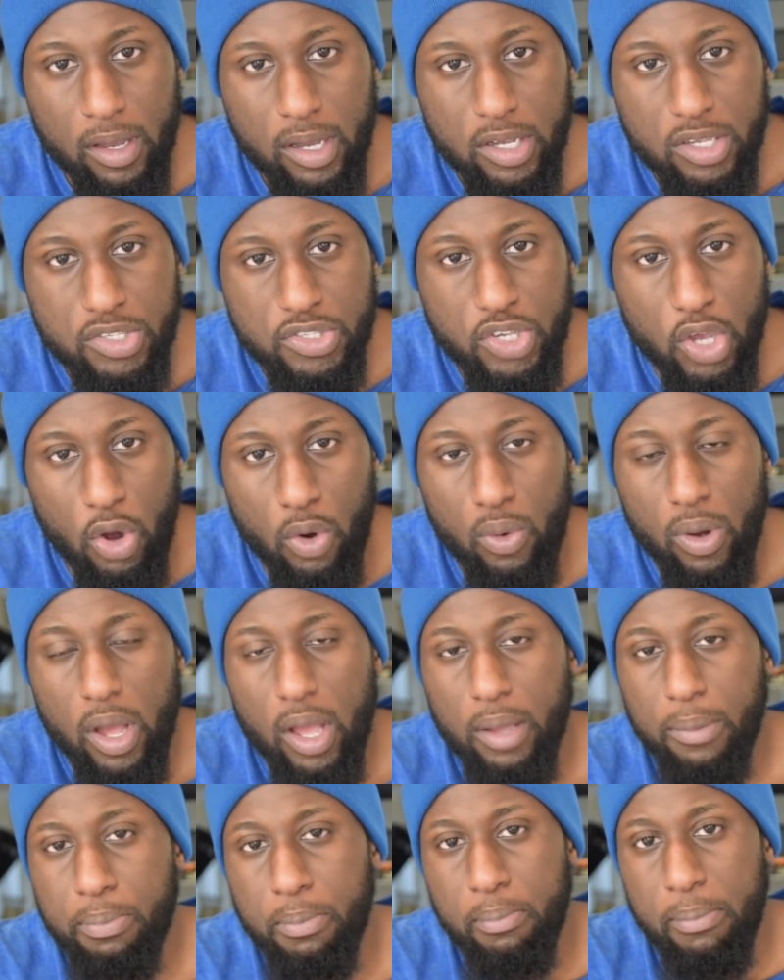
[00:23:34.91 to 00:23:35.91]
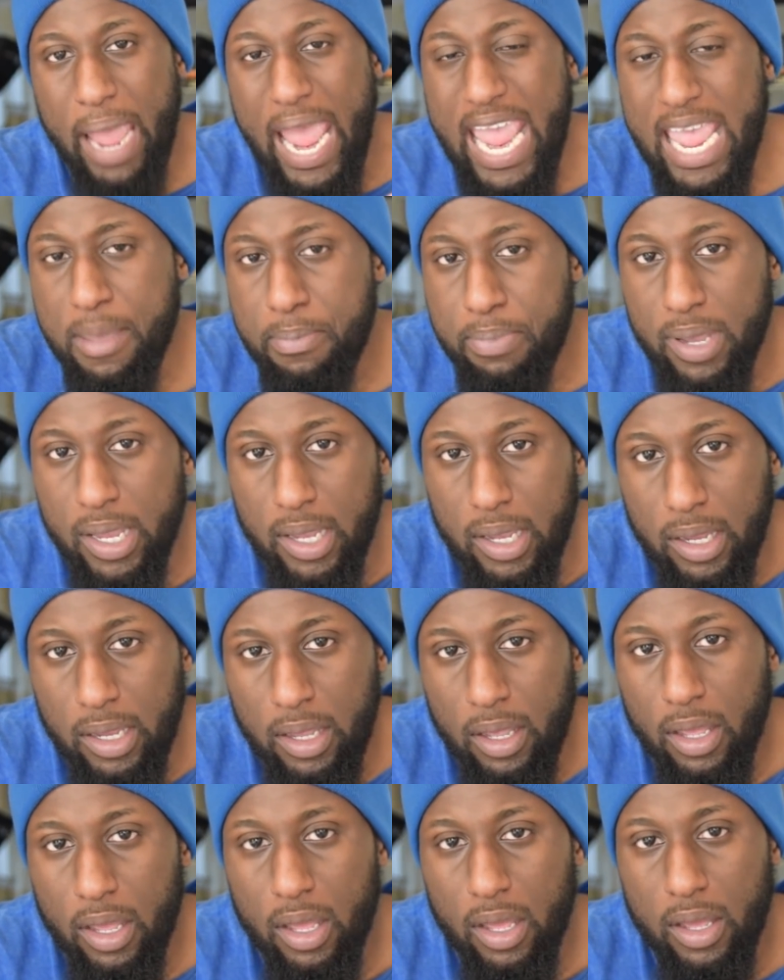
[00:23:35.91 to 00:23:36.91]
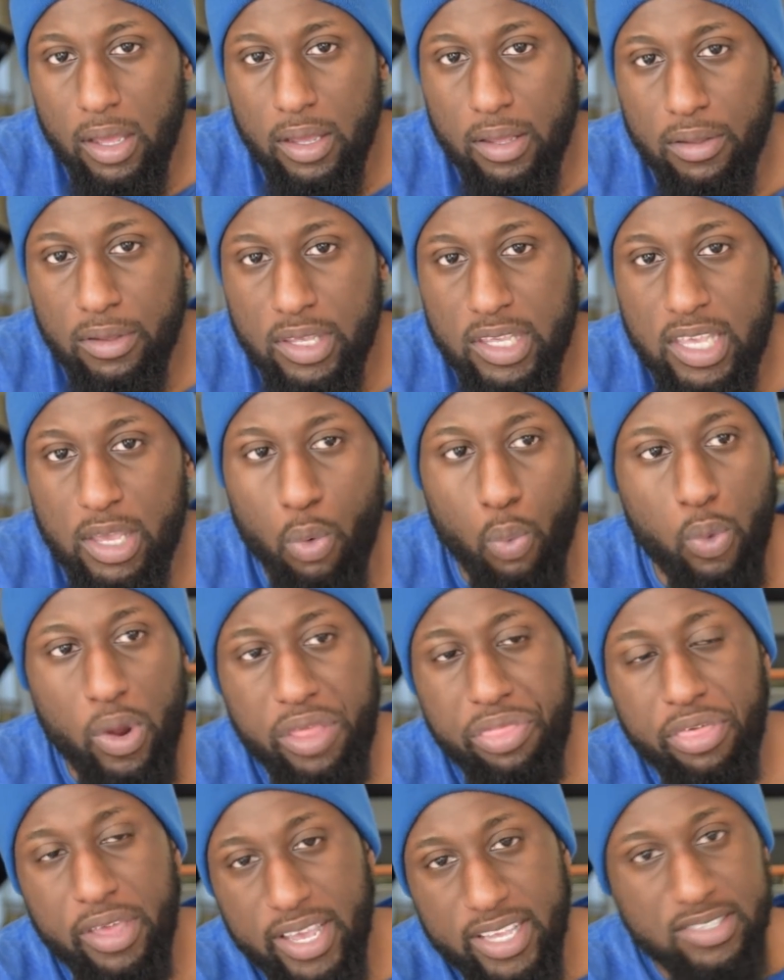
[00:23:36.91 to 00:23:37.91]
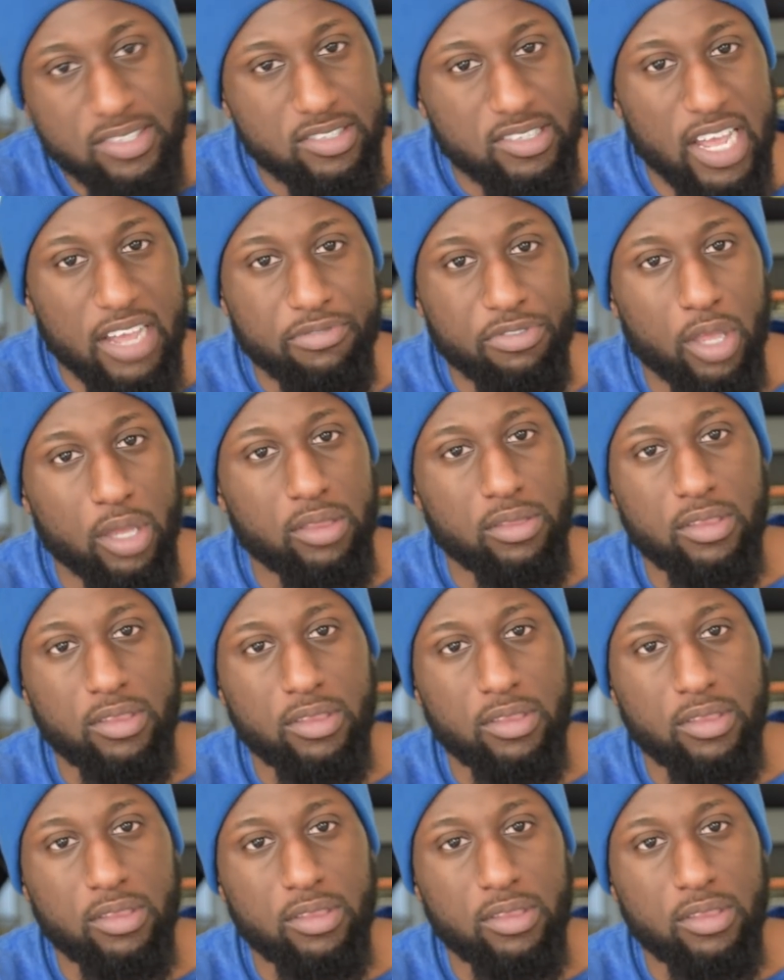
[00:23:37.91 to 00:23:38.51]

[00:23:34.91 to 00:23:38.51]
So maybe with his the